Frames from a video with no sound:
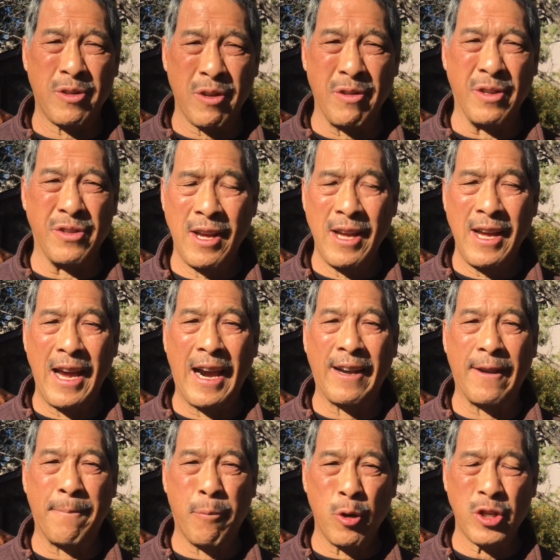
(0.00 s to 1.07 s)
to this, and
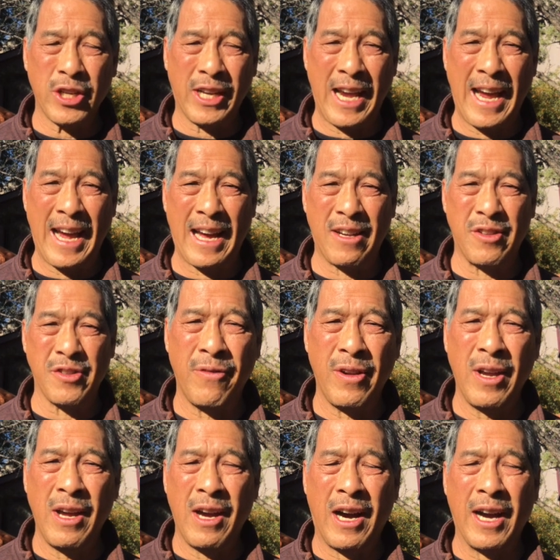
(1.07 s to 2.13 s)
in pushing hands,
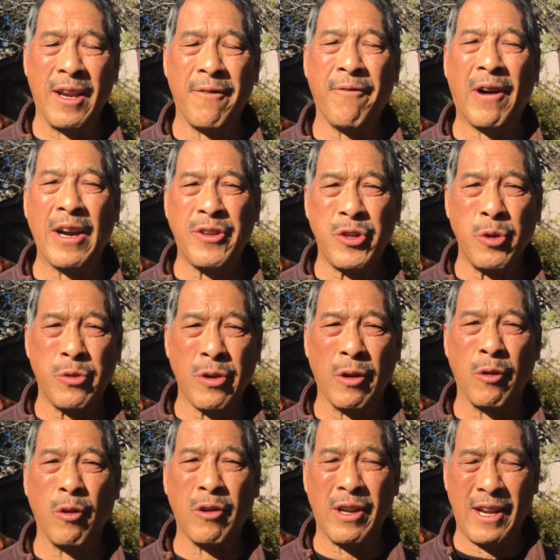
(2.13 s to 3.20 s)
I invite you to
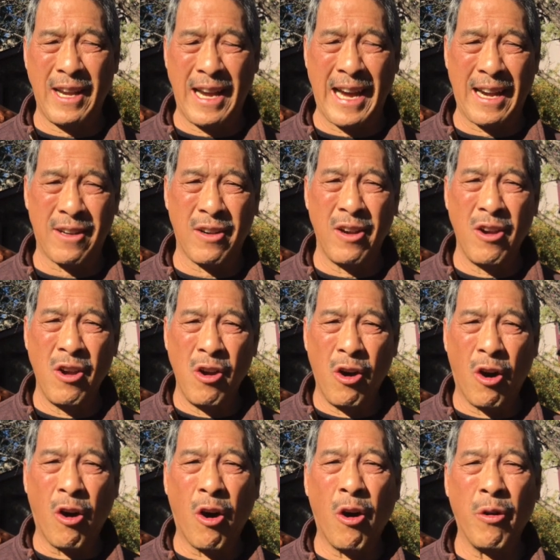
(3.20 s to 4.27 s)
look at
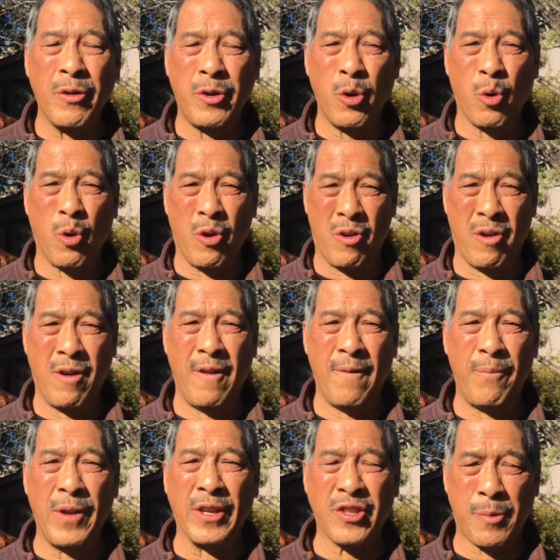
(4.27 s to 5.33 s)
all your
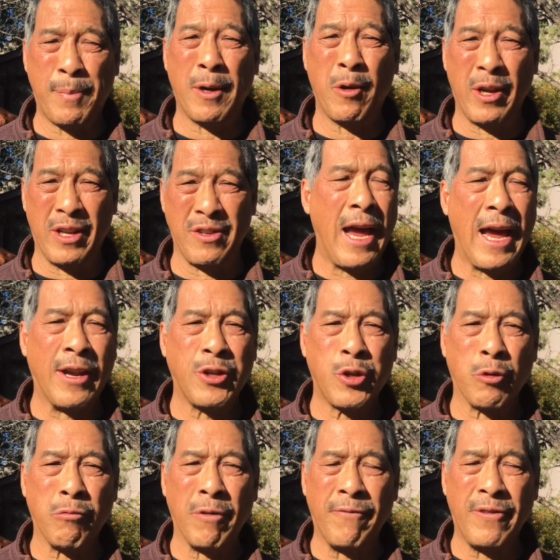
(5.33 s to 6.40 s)
experience and
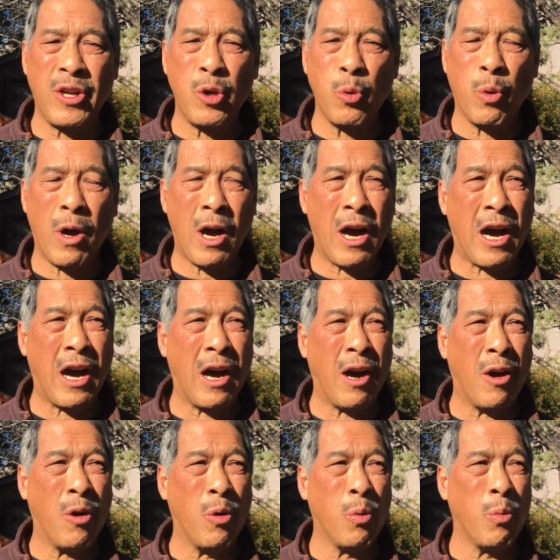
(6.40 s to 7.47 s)
to review
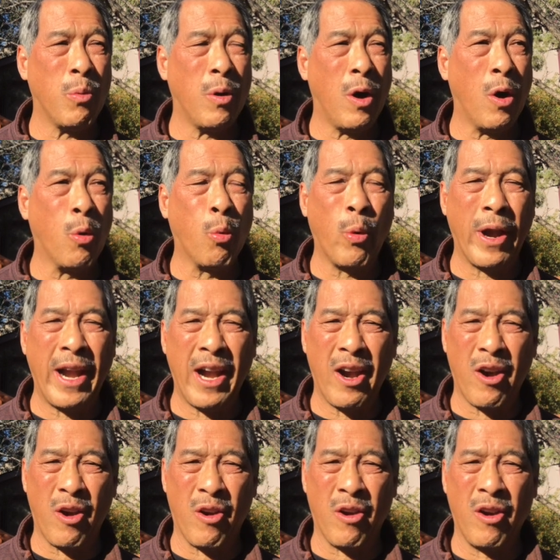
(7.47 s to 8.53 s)
how
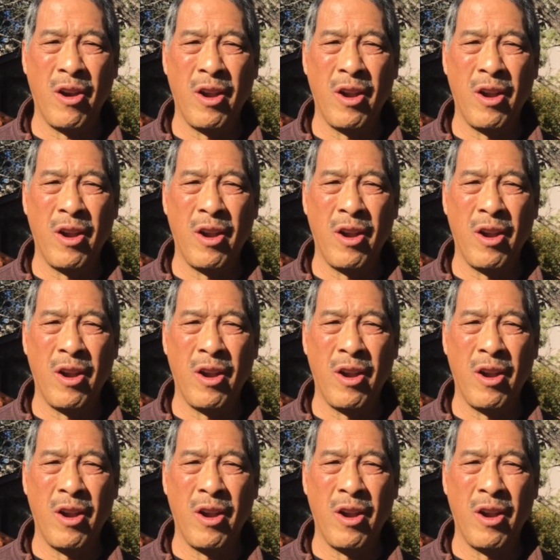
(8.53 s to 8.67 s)
aware